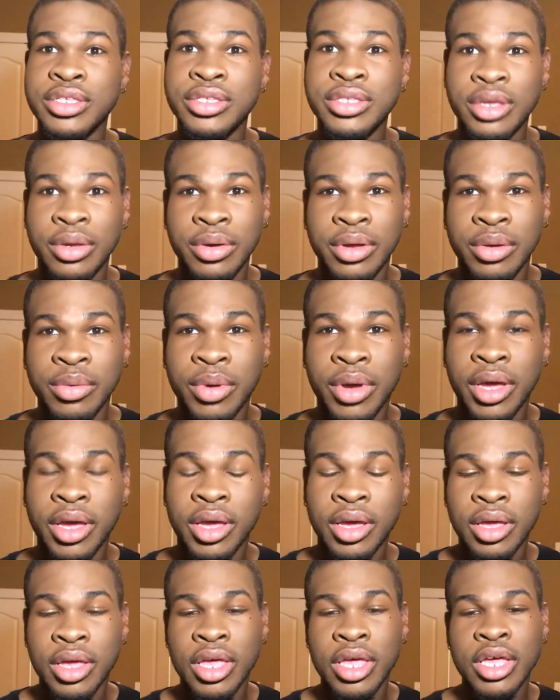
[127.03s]
So anyway,
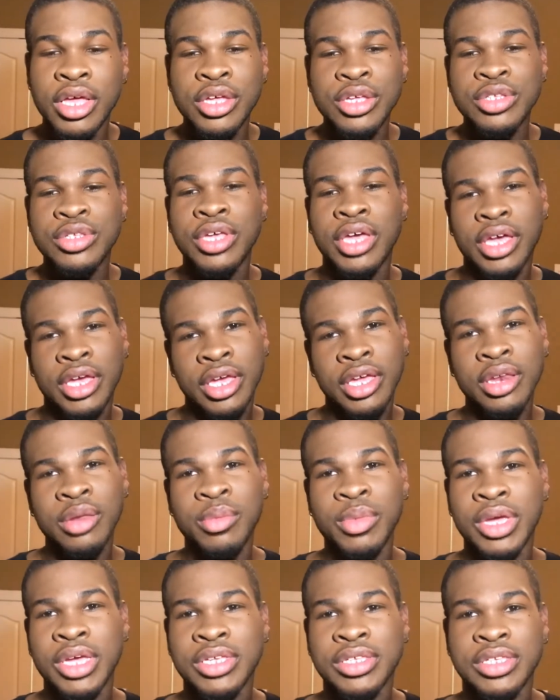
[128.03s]
so I get
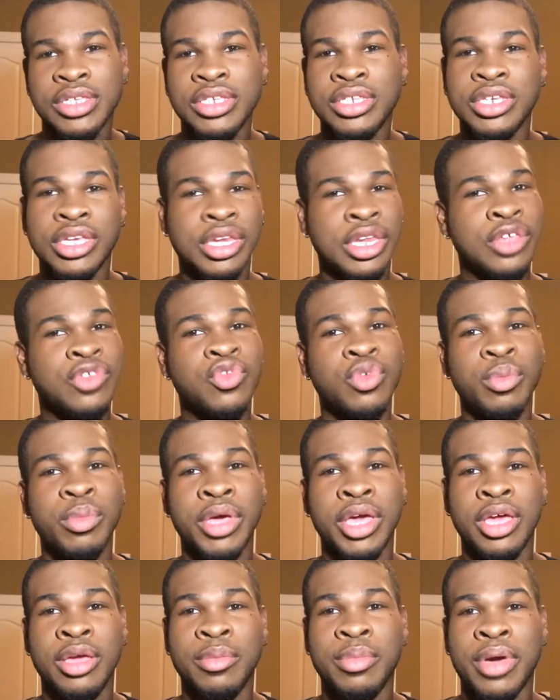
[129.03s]
a message and it's from
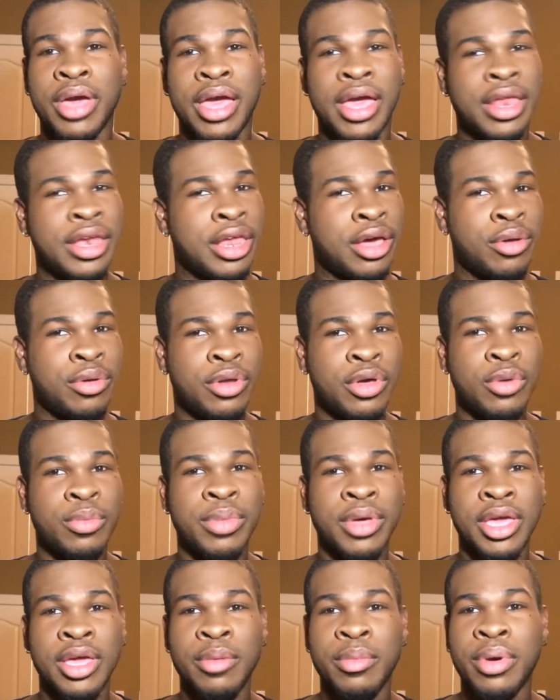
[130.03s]
Bing Pie. I don't know
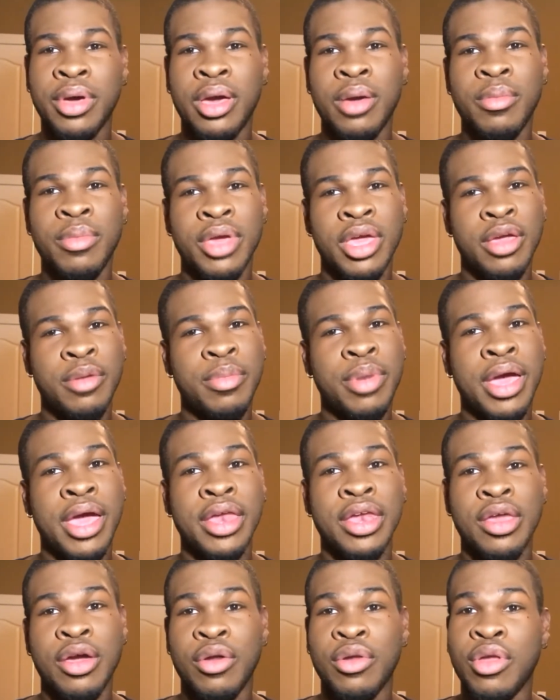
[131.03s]
Bing Pie. Bing
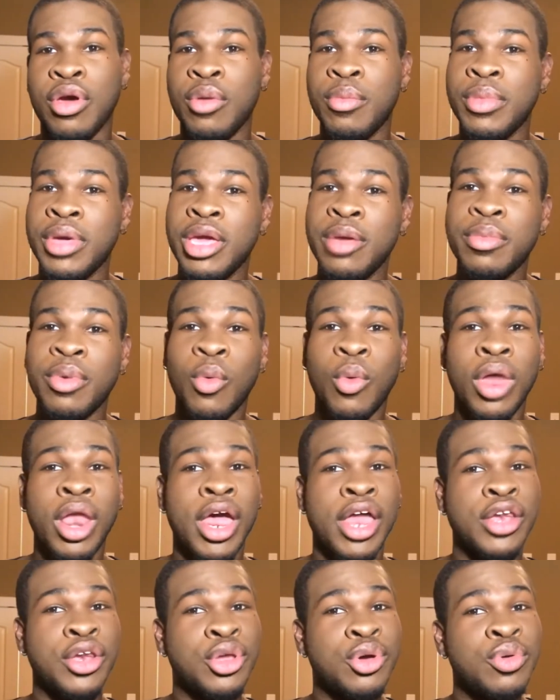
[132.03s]
Pie don't know me. But what
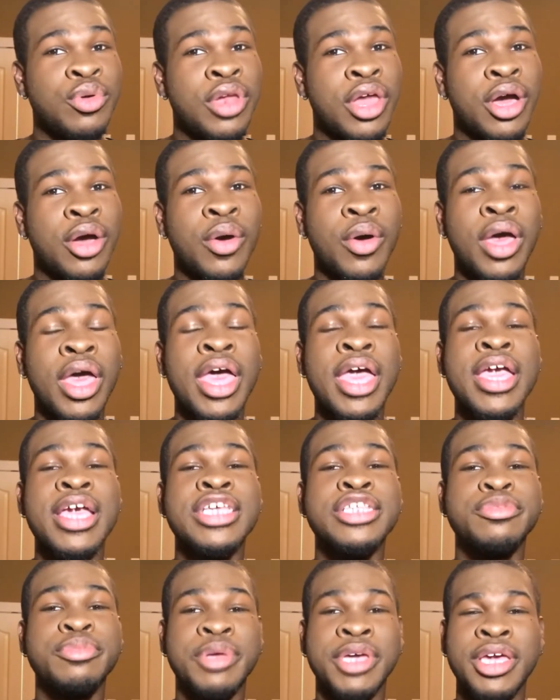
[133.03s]
I do know
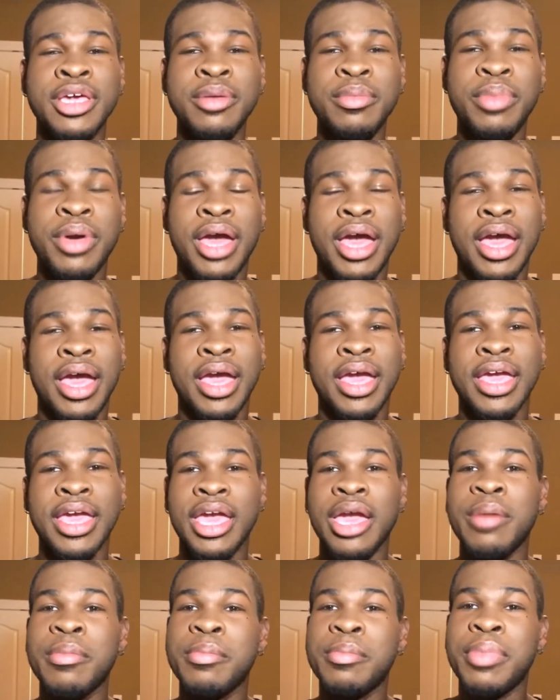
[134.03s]
is Bing Pie
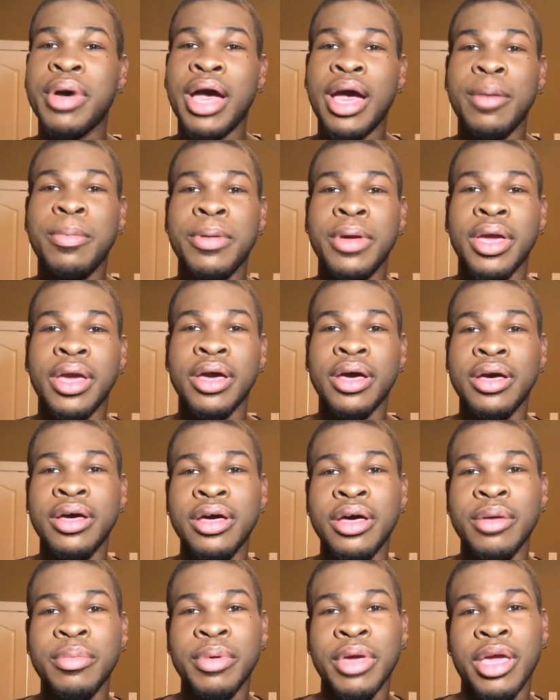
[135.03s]
kept popping
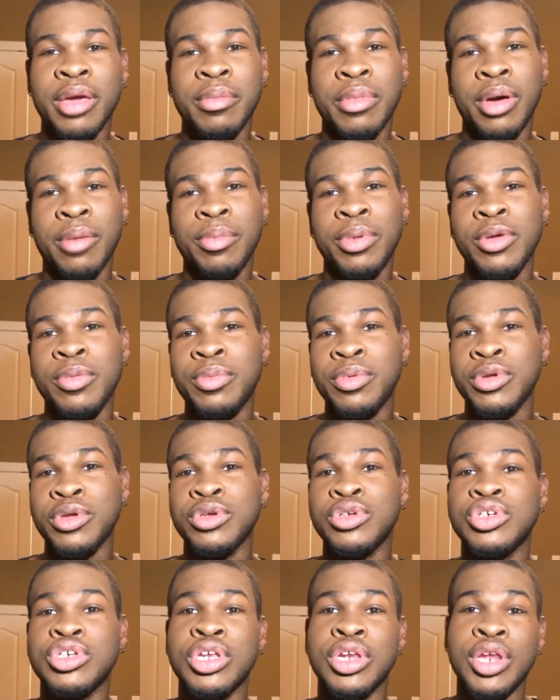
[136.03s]
up and my people,
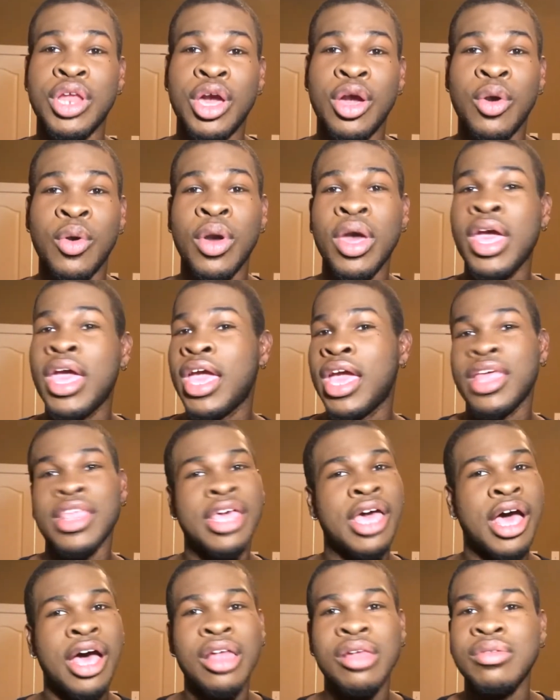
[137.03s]
you should know.
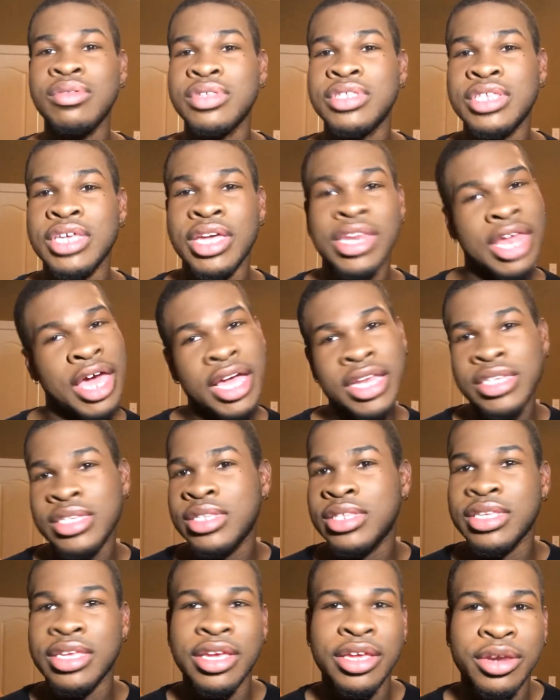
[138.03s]
And then all of a sudden, I
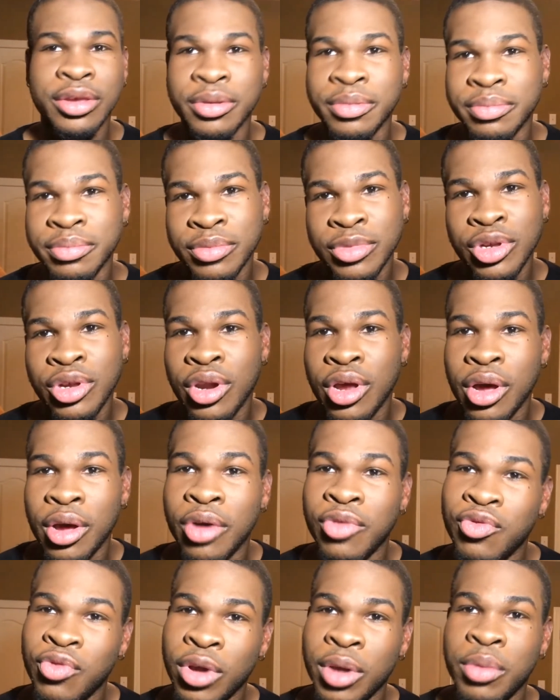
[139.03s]
just get a, you know,
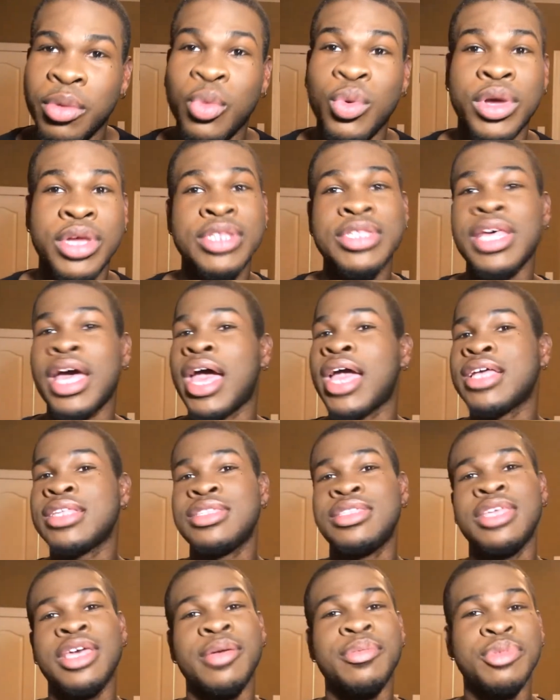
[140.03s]
a friend request. I
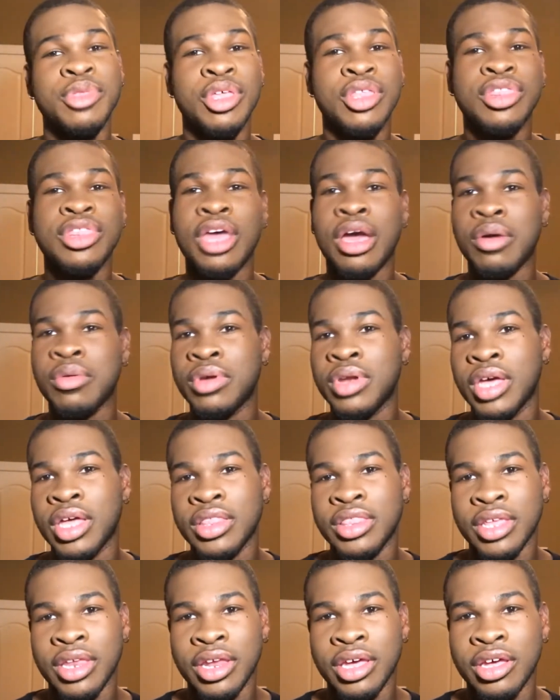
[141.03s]
accepted, thought
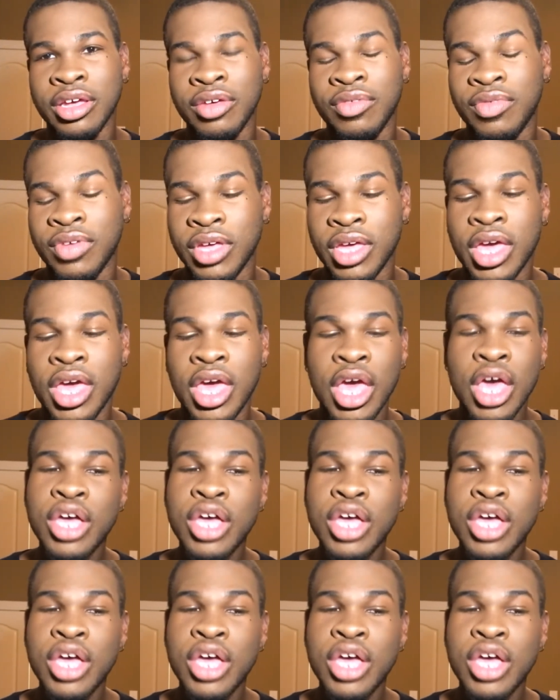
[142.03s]
nothing of it.